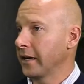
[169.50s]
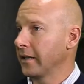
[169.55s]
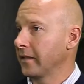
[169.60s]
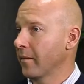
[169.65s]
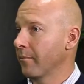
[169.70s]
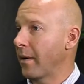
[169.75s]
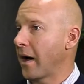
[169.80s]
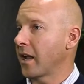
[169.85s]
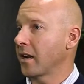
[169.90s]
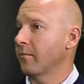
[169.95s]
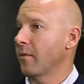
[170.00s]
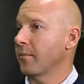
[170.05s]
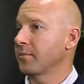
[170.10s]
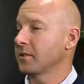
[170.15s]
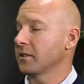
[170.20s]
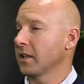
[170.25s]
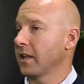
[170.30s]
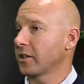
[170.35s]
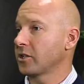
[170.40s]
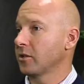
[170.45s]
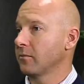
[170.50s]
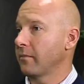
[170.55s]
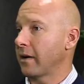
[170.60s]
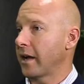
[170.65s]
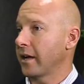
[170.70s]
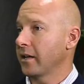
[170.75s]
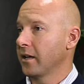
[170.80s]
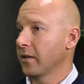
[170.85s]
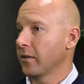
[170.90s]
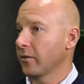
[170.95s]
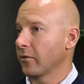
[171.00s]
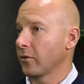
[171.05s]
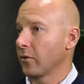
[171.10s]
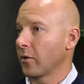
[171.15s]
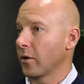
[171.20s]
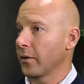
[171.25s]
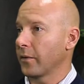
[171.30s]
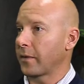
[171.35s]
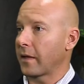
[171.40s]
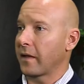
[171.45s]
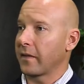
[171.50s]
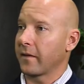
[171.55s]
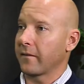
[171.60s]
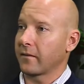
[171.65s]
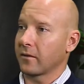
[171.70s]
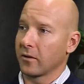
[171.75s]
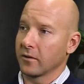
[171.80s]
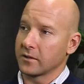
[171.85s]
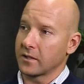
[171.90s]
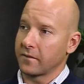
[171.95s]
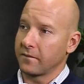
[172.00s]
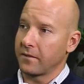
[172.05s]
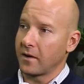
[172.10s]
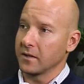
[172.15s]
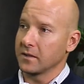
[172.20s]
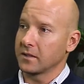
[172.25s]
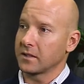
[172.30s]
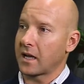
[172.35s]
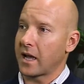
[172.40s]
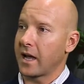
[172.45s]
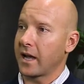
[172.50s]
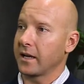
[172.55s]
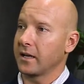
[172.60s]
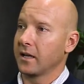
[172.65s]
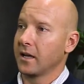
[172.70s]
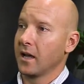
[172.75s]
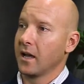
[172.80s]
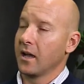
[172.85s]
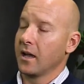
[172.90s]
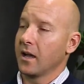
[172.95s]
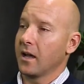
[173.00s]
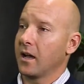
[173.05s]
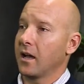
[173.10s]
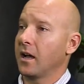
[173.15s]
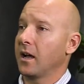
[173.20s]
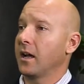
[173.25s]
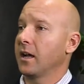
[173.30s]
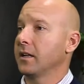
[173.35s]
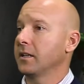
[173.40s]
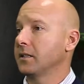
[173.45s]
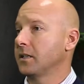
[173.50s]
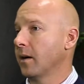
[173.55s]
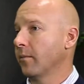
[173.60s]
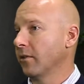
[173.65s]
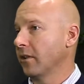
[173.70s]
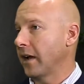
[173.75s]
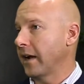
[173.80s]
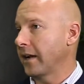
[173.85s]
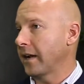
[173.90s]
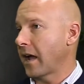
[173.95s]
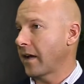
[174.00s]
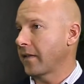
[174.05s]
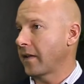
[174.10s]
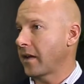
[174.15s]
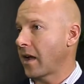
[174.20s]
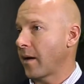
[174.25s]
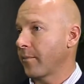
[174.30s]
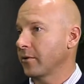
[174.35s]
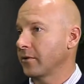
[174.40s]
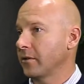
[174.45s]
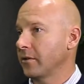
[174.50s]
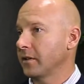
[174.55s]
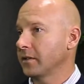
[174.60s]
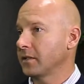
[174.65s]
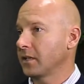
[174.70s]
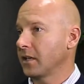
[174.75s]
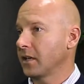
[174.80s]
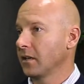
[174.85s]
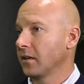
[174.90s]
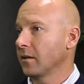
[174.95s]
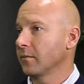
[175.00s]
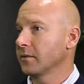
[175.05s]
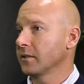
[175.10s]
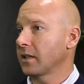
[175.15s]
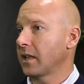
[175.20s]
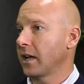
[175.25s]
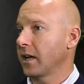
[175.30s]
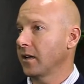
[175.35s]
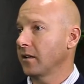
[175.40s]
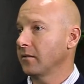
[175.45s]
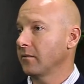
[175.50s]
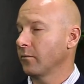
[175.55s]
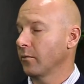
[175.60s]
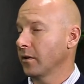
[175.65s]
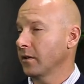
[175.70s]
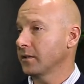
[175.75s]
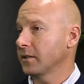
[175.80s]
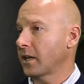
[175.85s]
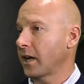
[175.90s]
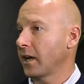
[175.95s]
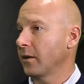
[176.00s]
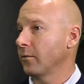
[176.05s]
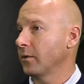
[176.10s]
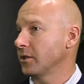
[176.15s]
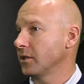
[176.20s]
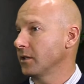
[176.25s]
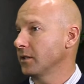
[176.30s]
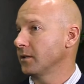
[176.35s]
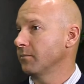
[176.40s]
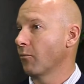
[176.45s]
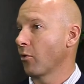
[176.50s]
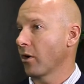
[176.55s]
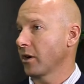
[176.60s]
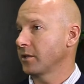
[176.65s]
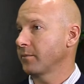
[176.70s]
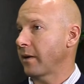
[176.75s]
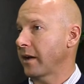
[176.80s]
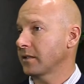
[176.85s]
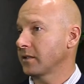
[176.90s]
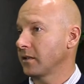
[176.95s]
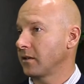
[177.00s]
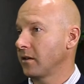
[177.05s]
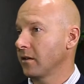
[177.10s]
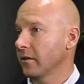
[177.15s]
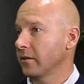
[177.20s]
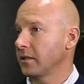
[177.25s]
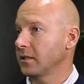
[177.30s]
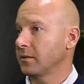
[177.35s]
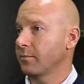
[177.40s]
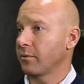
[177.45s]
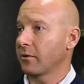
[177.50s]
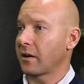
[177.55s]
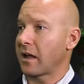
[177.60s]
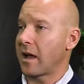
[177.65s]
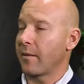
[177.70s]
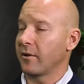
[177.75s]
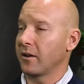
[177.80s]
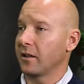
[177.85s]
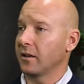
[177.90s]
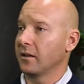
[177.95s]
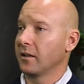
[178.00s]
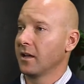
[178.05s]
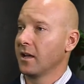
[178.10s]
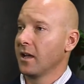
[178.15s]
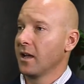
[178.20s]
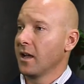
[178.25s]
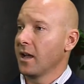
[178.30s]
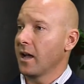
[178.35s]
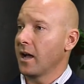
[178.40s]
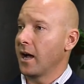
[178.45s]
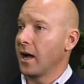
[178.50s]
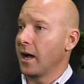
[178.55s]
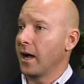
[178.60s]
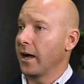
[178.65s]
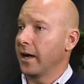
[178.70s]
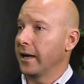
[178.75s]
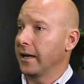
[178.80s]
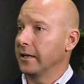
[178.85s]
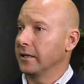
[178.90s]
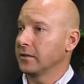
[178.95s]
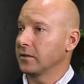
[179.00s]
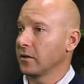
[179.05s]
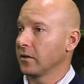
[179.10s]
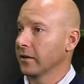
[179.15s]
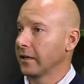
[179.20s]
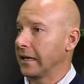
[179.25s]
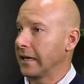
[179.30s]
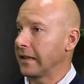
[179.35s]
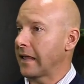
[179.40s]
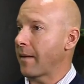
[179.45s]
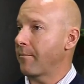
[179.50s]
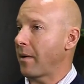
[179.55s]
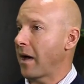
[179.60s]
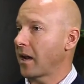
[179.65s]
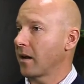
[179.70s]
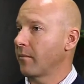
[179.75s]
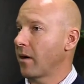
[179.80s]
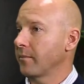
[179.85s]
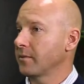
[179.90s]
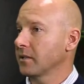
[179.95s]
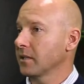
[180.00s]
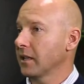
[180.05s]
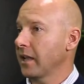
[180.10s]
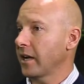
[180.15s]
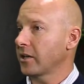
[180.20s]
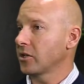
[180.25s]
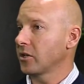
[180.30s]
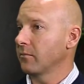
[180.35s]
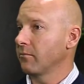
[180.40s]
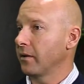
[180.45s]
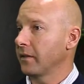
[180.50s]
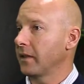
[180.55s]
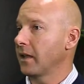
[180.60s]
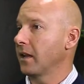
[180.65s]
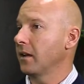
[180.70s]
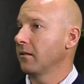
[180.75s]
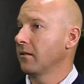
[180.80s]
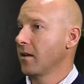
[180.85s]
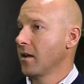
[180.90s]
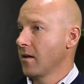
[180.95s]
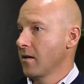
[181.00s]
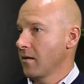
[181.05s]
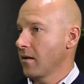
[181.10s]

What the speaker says: getting the bottom-up selection by RiverNorth on the closed-end fund side, DoubleLine on the opportunistic income side, which is mortgage-backed securities predominant. And so you're getting that bottom-up selection, but then